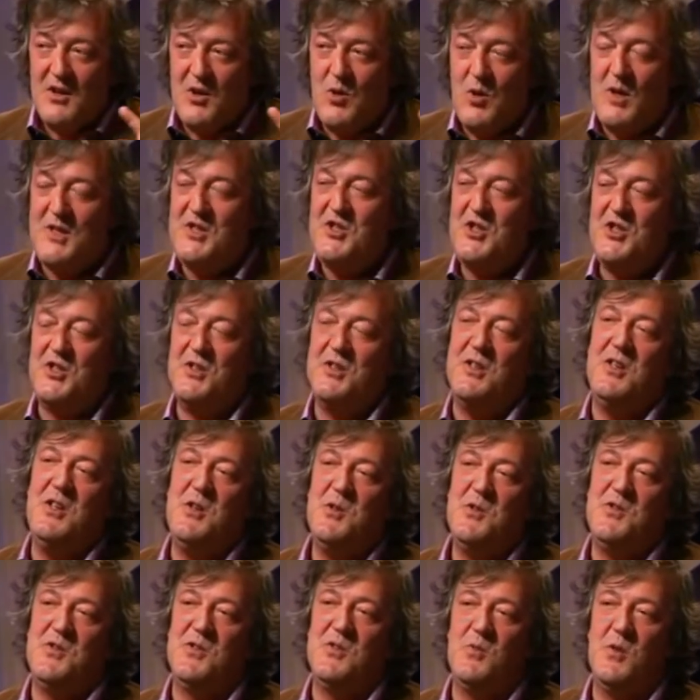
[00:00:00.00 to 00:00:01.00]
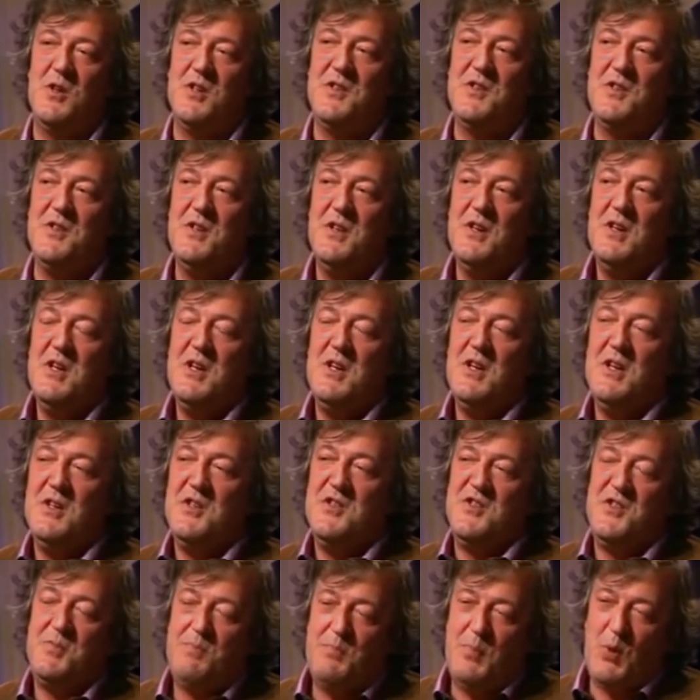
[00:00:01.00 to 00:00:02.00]
question the use of the word
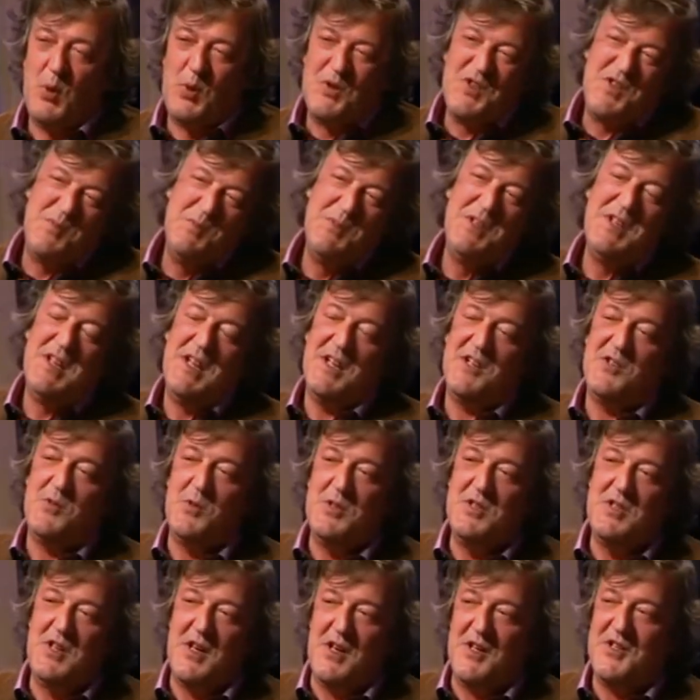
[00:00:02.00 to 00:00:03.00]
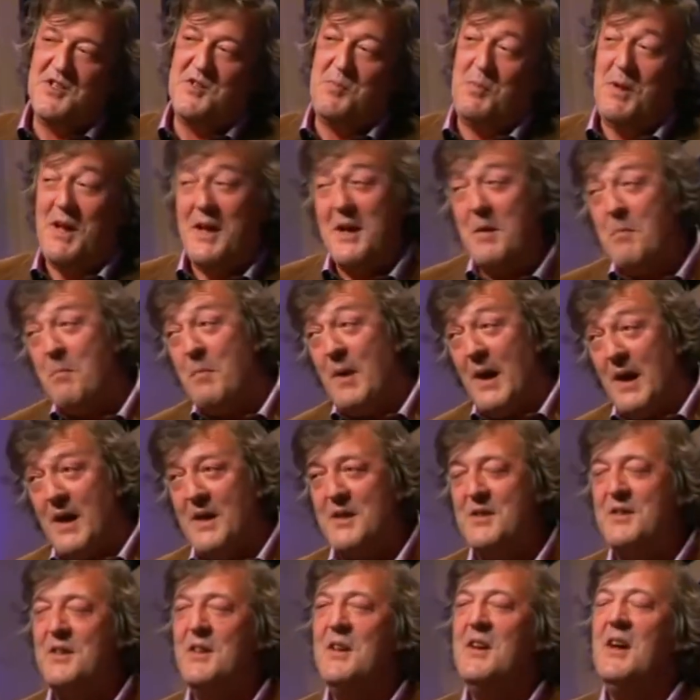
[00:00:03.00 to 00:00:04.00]
sportsman next to a dance player,
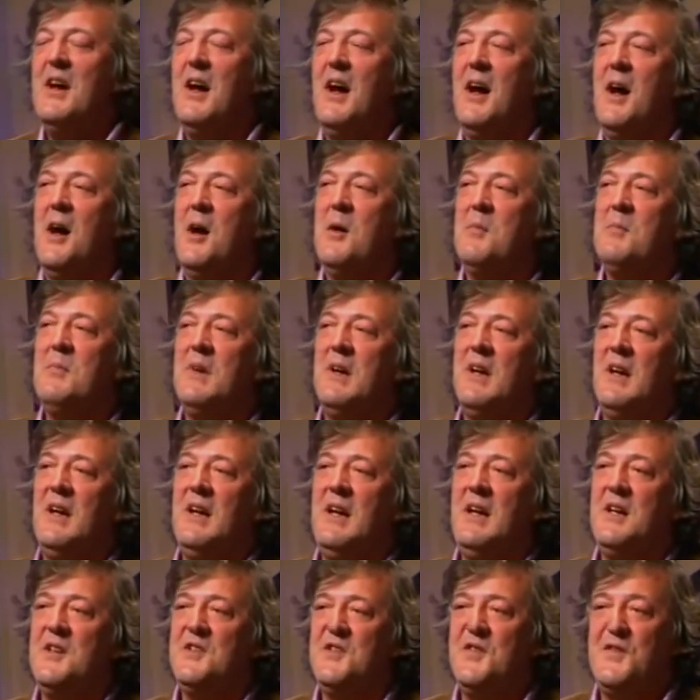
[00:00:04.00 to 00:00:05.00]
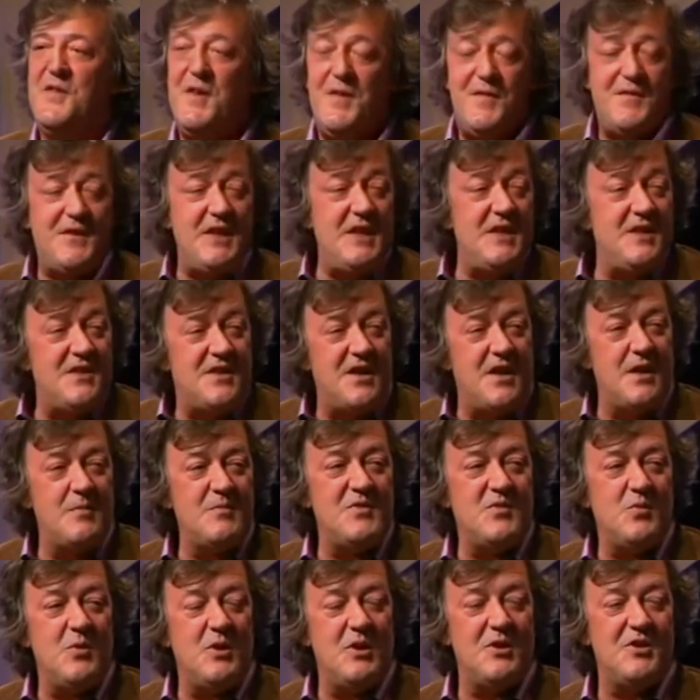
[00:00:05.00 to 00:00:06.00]
but he is 15
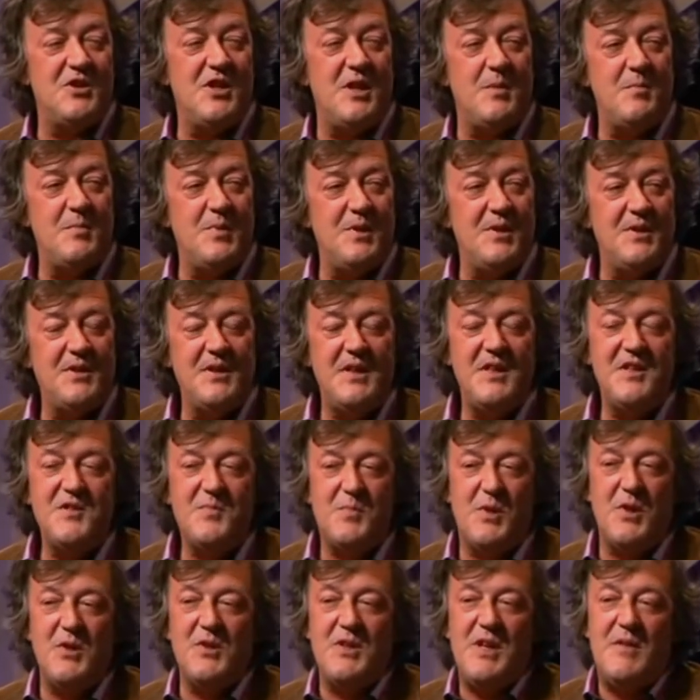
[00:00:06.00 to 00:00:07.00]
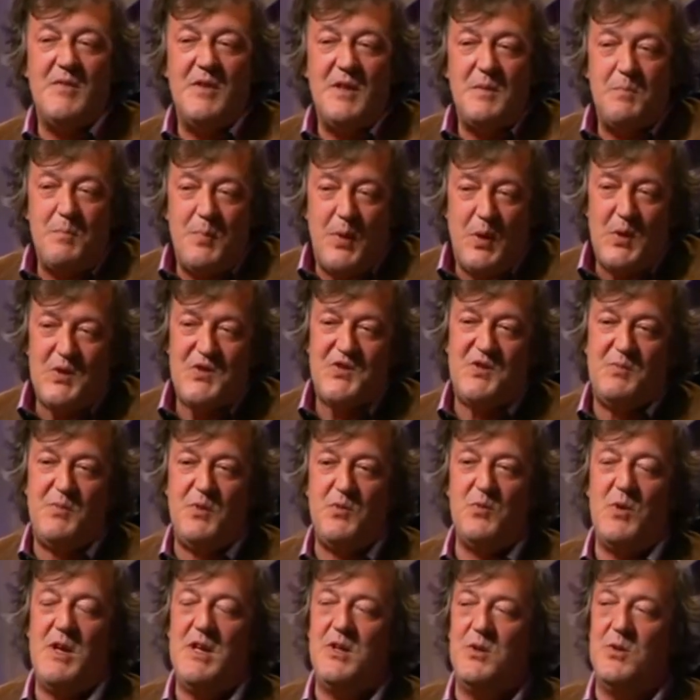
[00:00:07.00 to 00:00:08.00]
times world champion. He's broken every
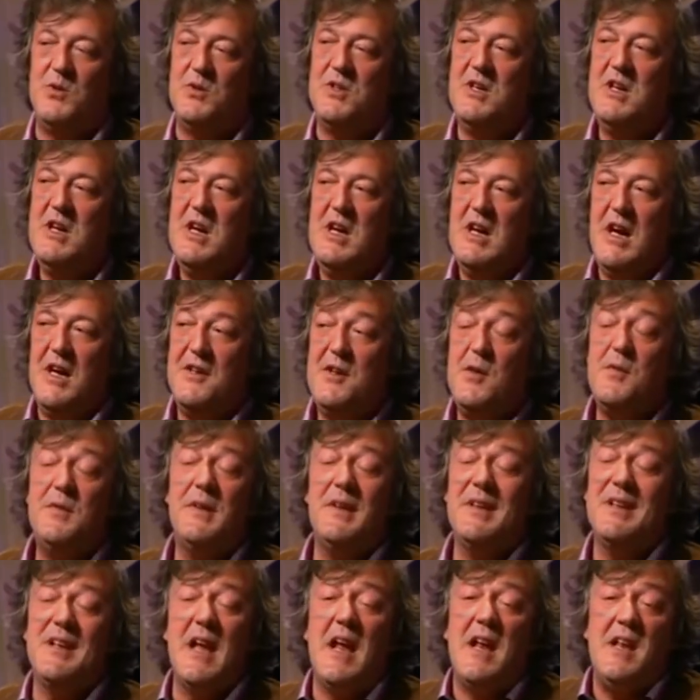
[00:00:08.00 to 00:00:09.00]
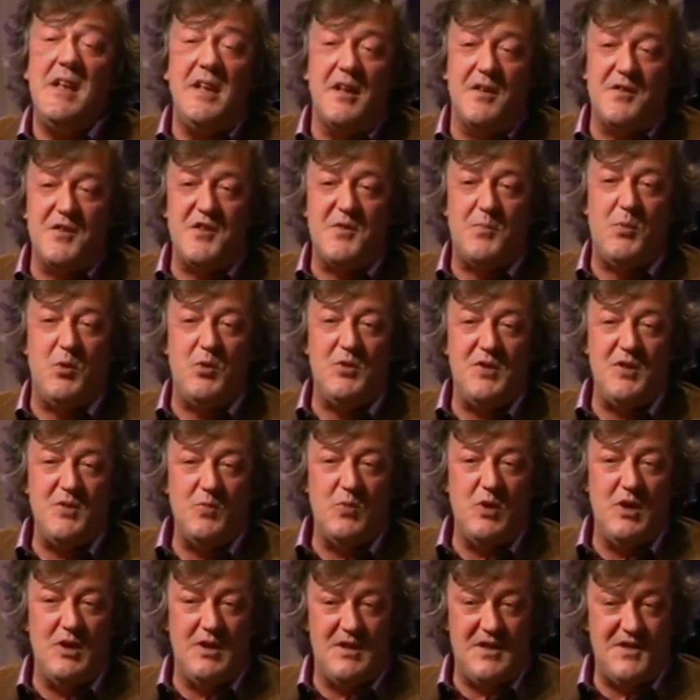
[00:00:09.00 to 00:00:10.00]
possible record. I don't think that any other sport in the
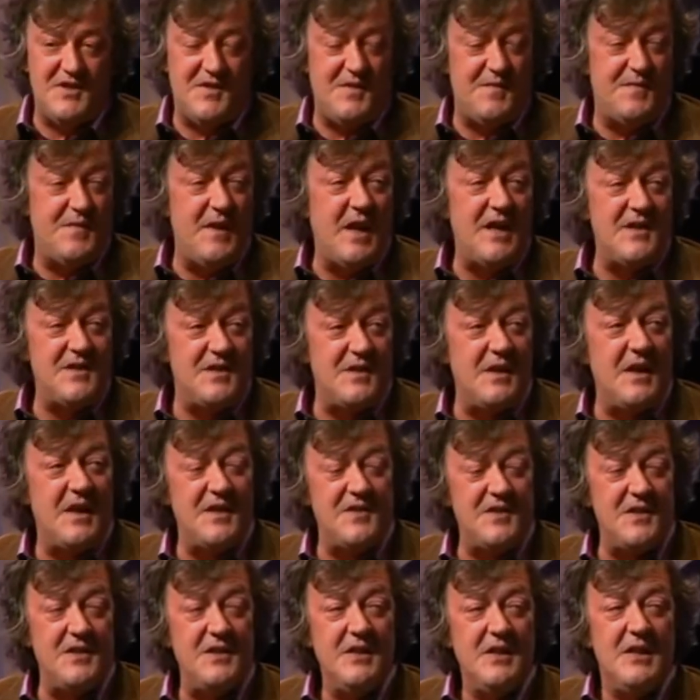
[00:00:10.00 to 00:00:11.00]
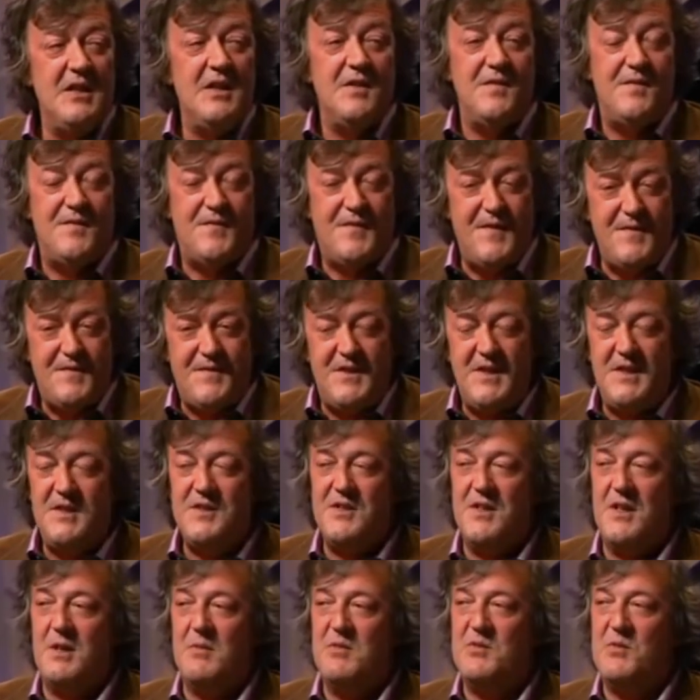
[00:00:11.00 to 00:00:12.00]
world has a
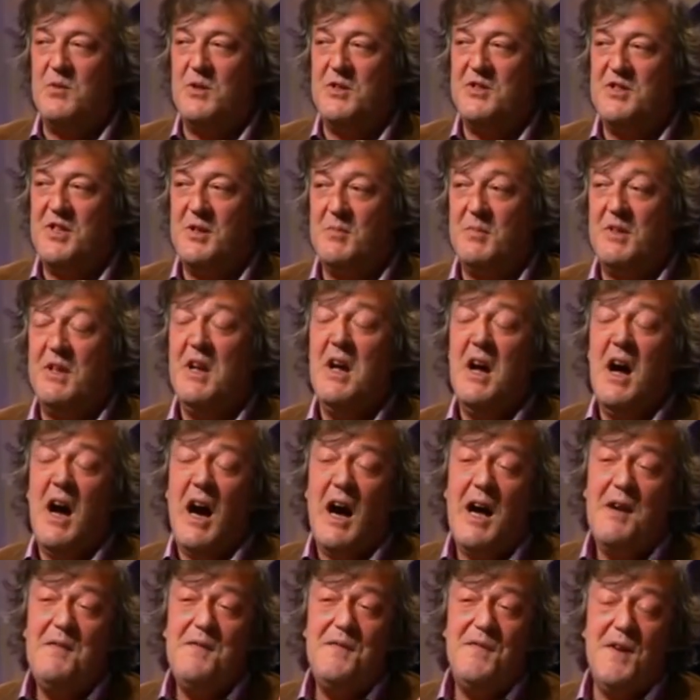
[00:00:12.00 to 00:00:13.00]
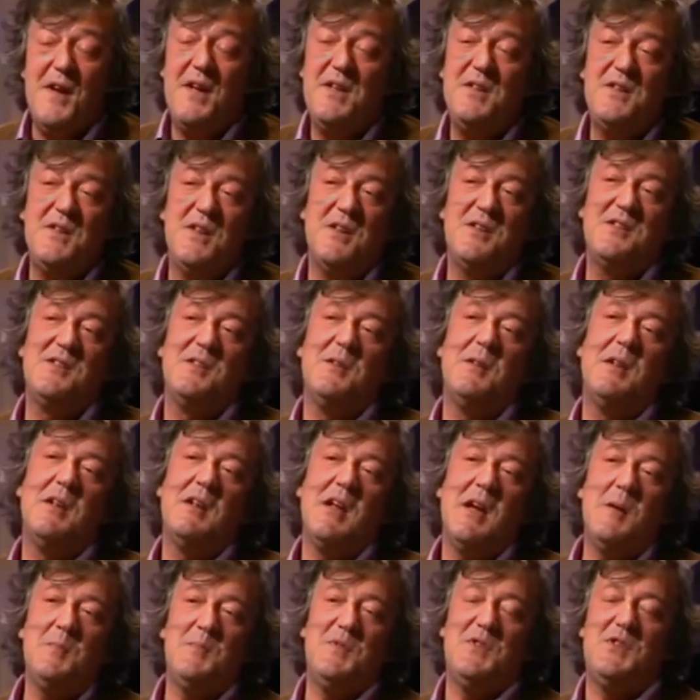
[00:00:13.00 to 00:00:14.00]
15 times world champion. I find dance an
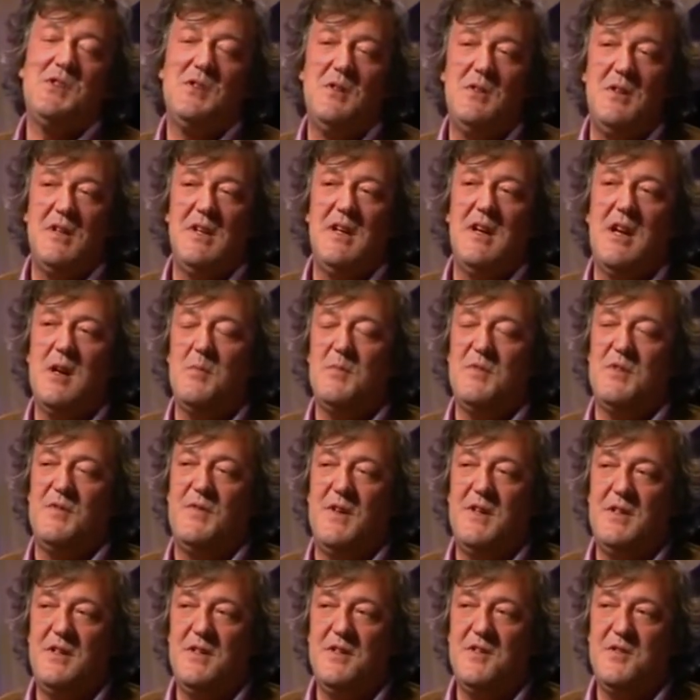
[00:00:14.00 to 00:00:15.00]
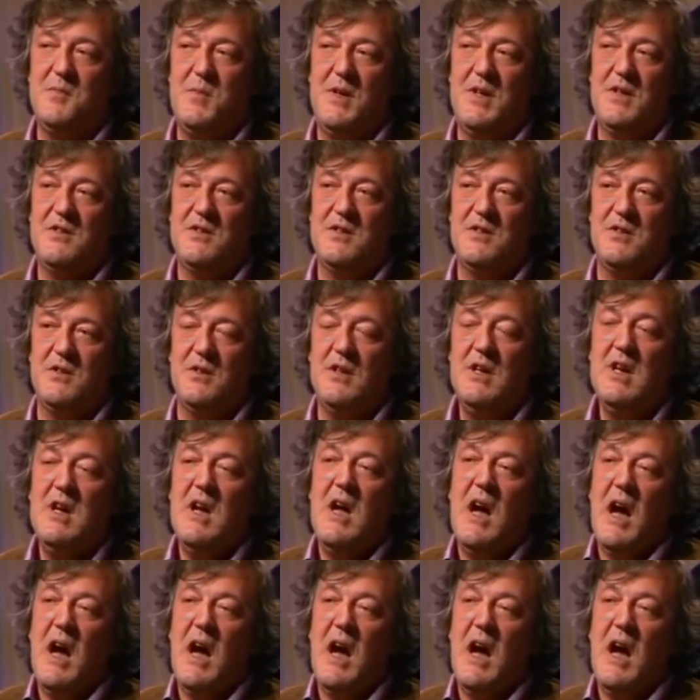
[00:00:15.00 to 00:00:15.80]
absolutely captivating spectacle.